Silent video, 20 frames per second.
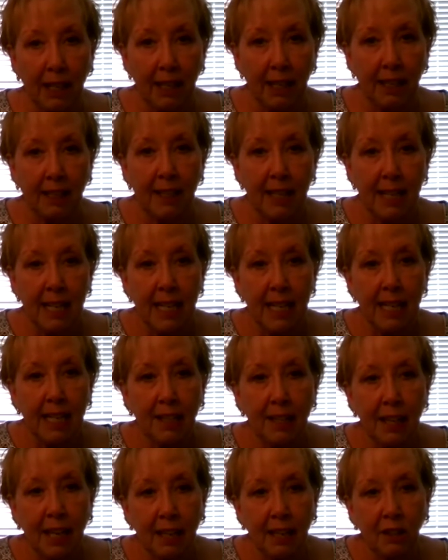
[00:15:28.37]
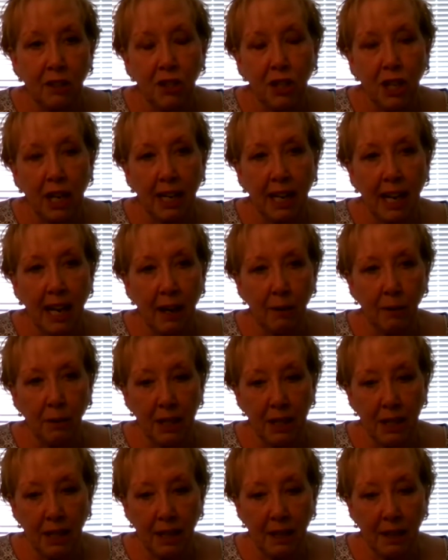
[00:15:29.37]
And they can check out
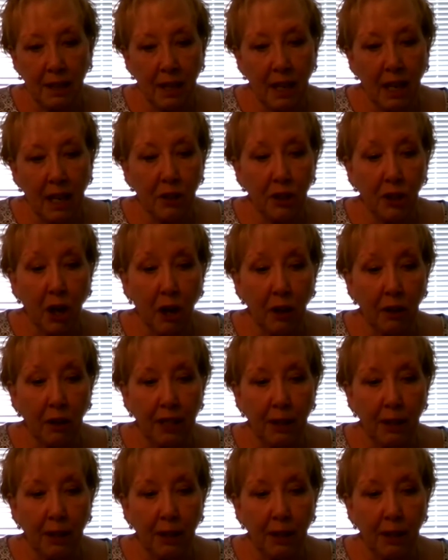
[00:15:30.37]
a chart